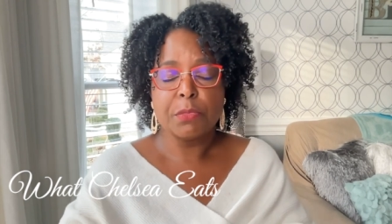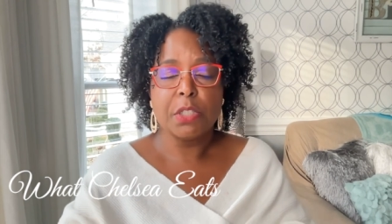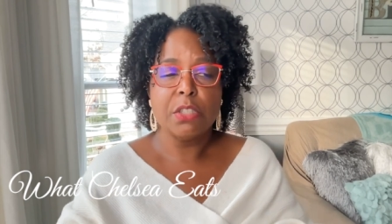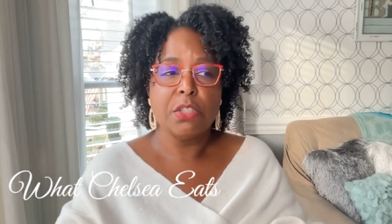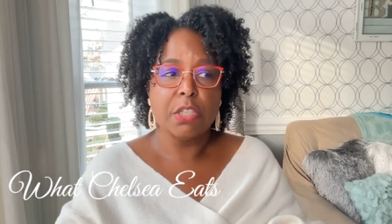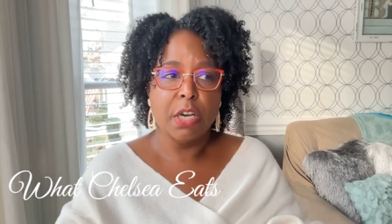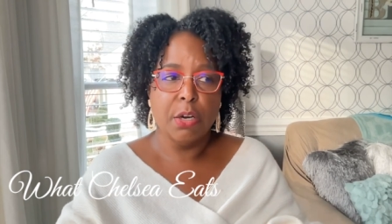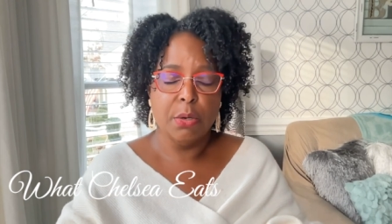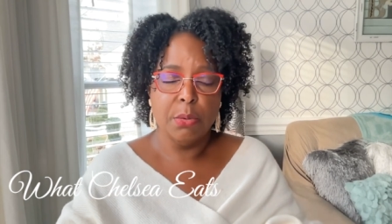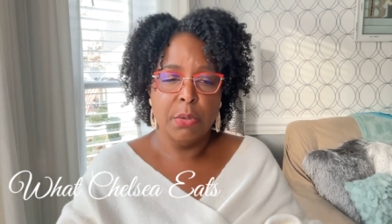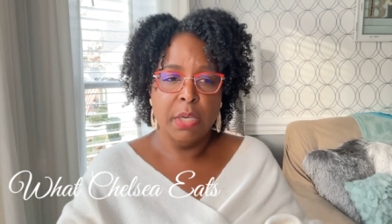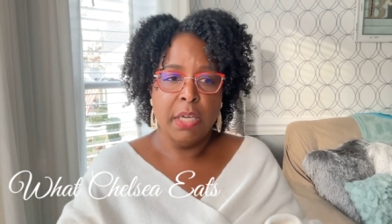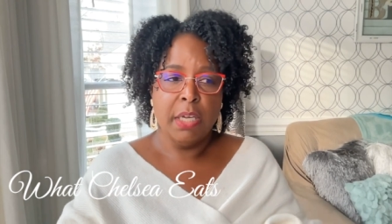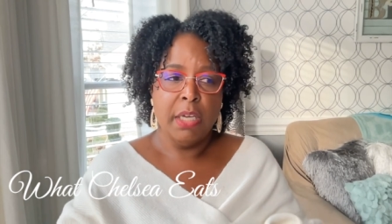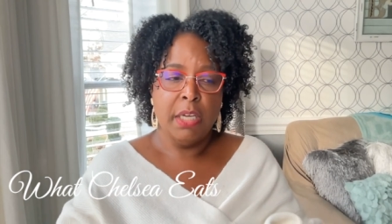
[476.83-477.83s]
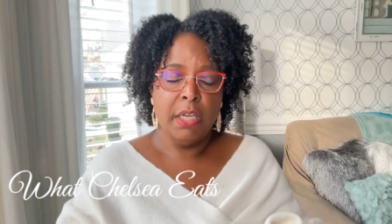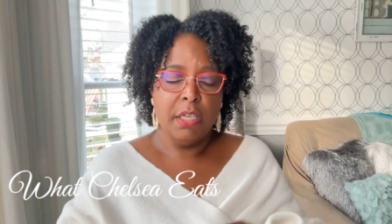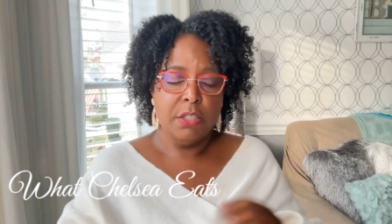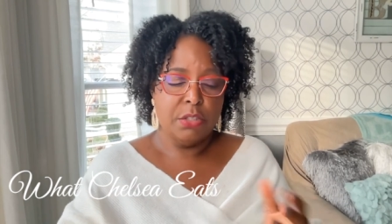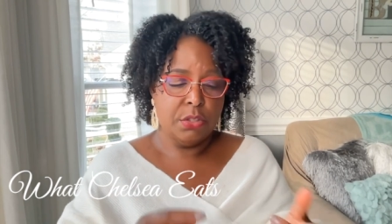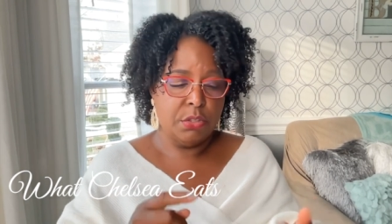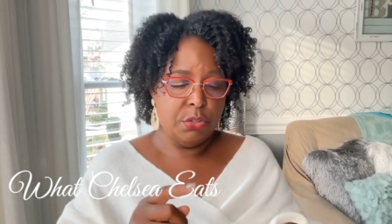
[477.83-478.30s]
So,
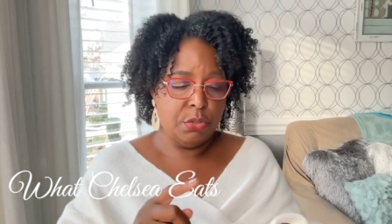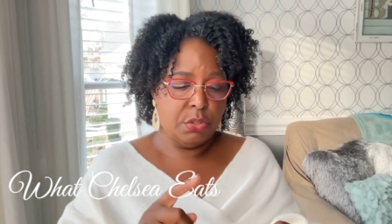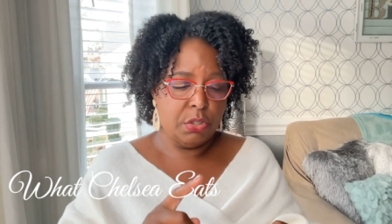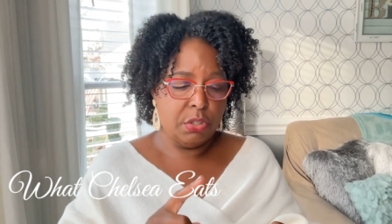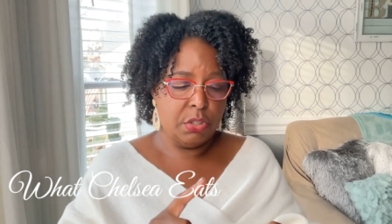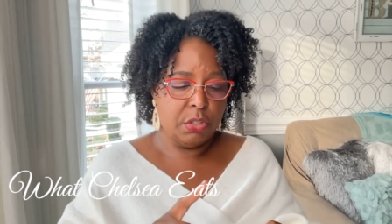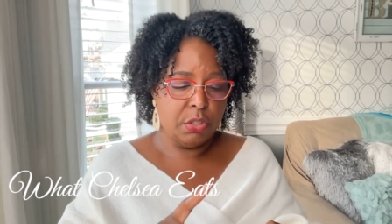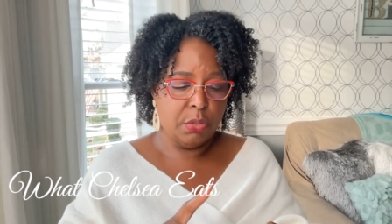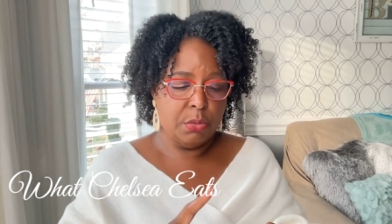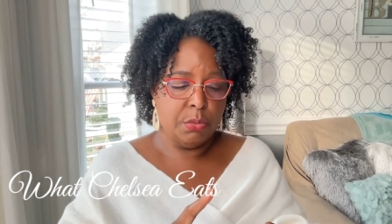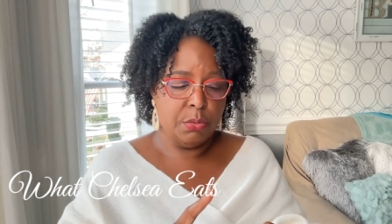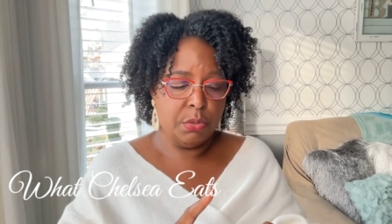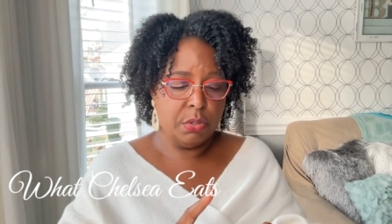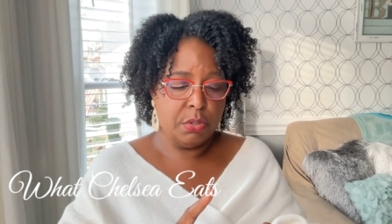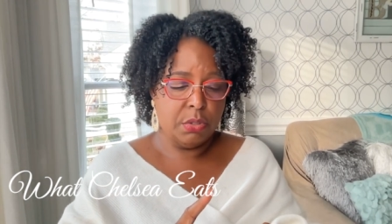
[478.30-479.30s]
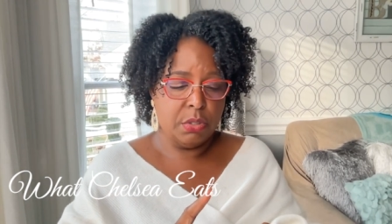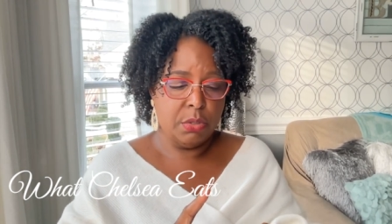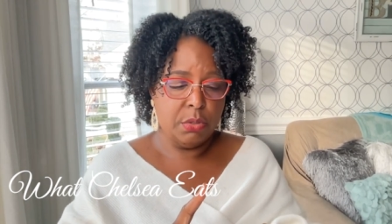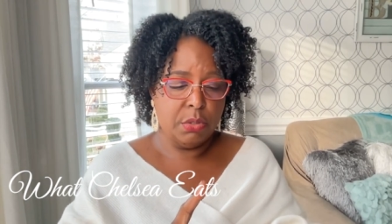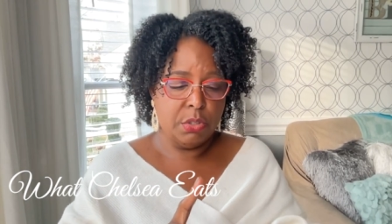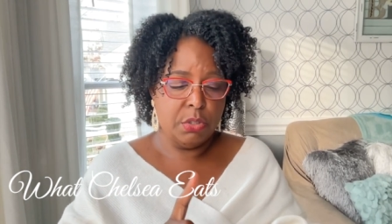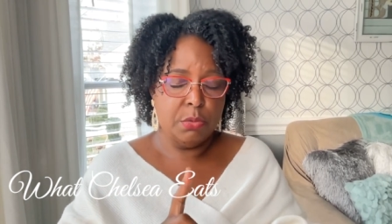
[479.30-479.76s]
so you so so
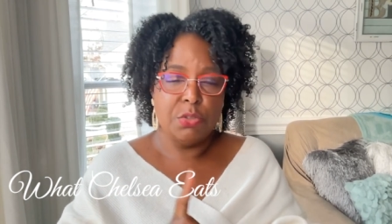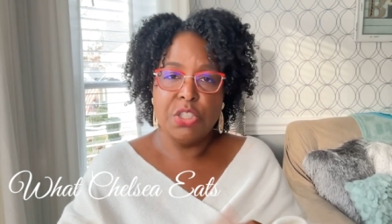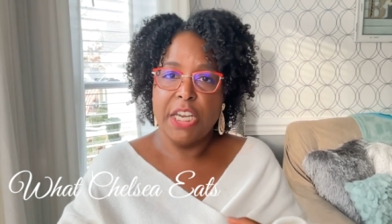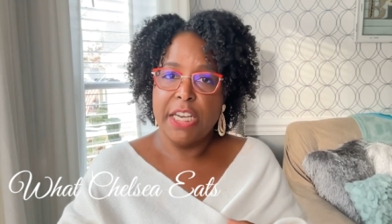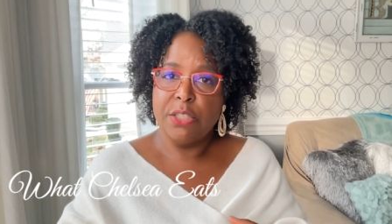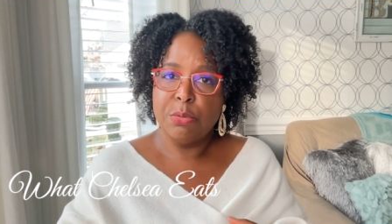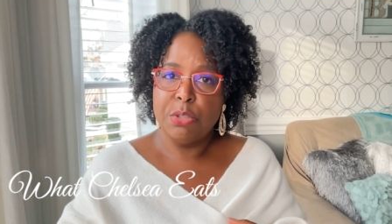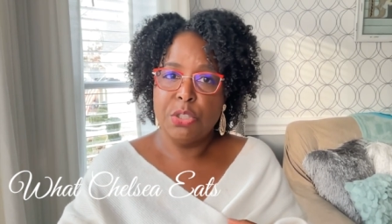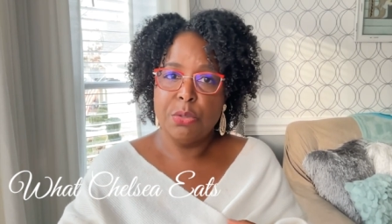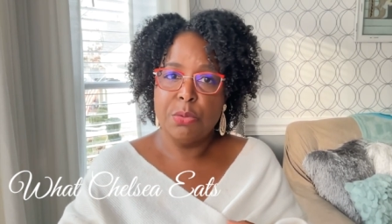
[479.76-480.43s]
you change what